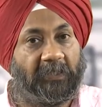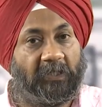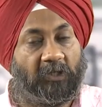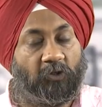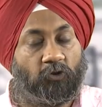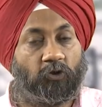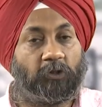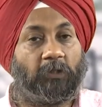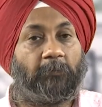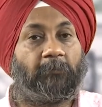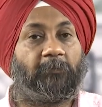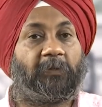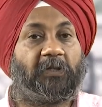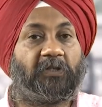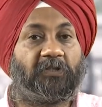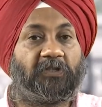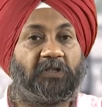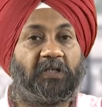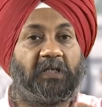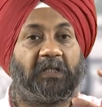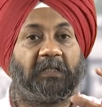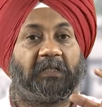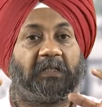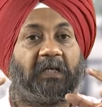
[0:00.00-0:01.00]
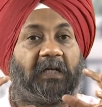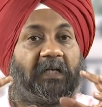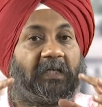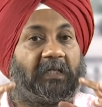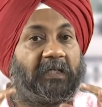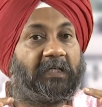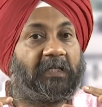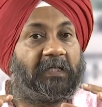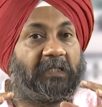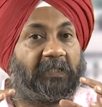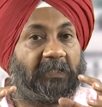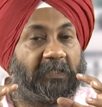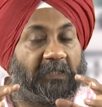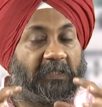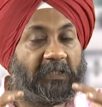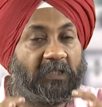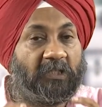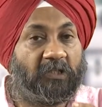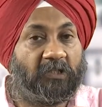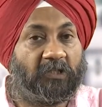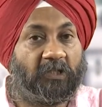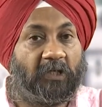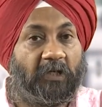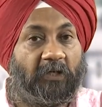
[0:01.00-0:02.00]
So, the basic target
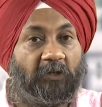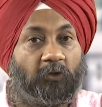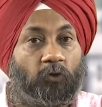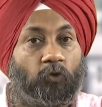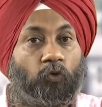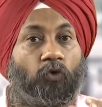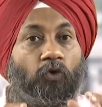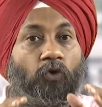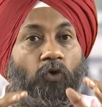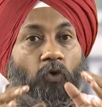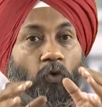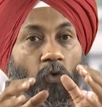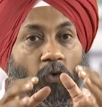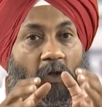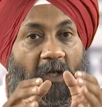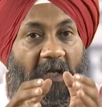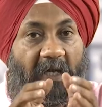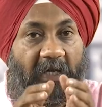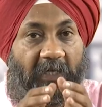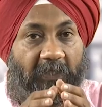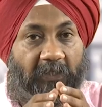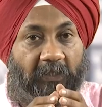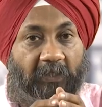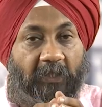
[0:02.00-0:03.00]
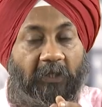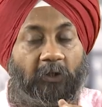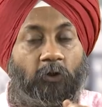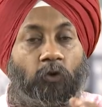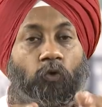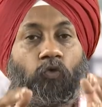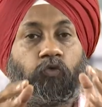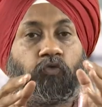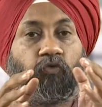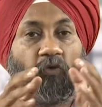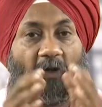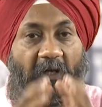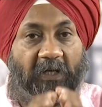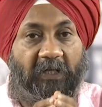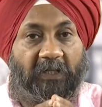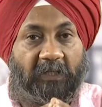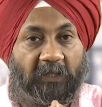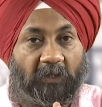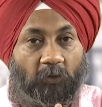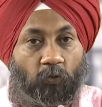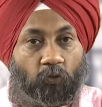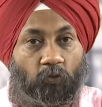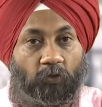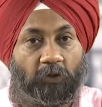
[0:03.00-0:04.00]
is to look at, to find
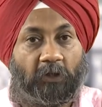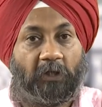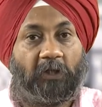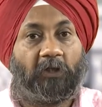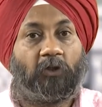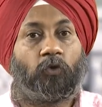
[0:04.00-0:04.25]
out,